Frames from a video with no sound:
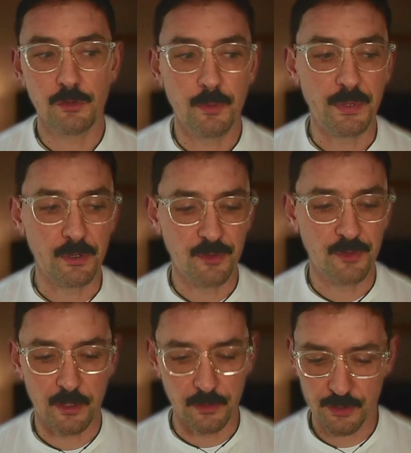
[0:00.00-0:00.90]
to build that
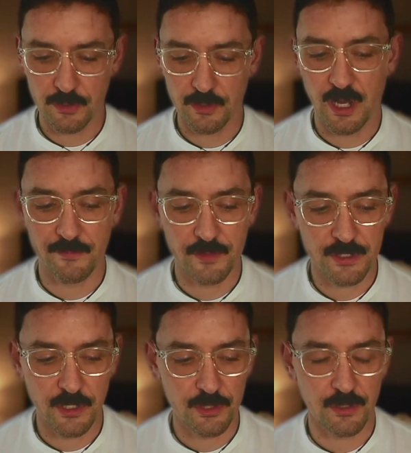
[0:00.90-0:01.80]
culture and
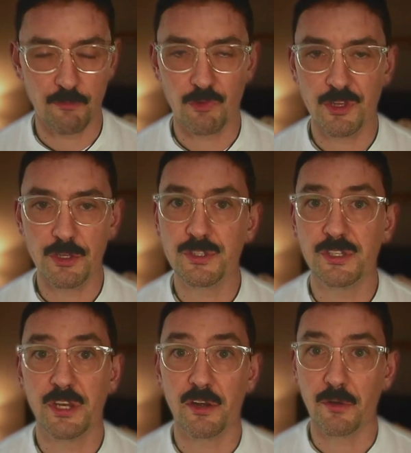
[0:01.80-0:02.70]
conversation of reuse and
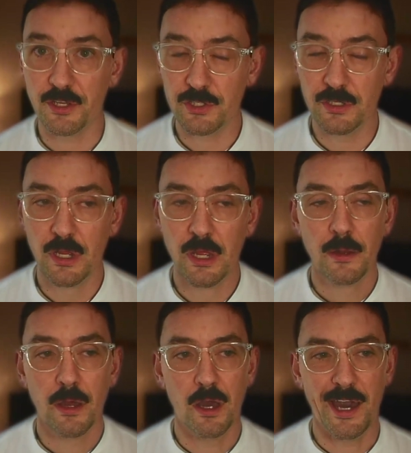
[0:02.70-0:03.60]
iteration?
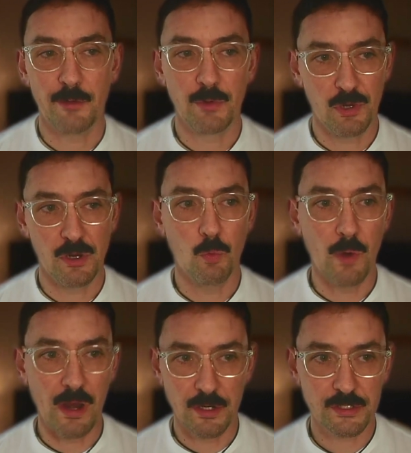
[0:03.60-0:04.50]
How do we bring
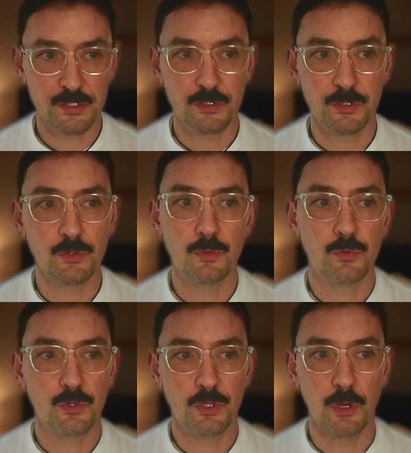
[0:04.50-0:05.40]
awareness to,
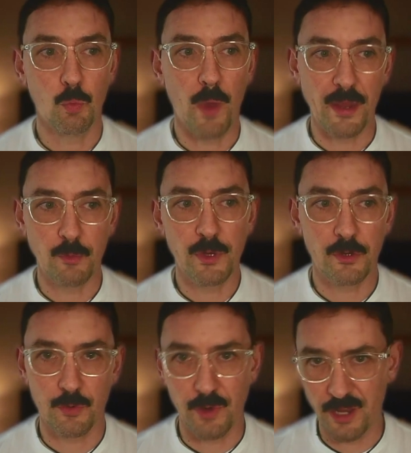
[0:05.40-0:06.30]
when we are
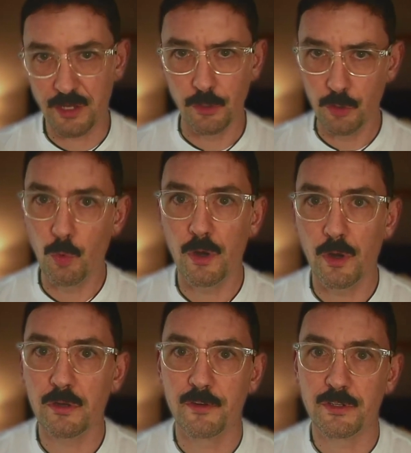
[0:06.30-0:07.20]
creating new work
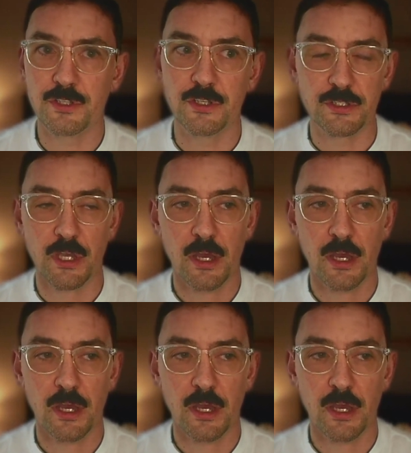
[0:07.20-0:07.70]
versus,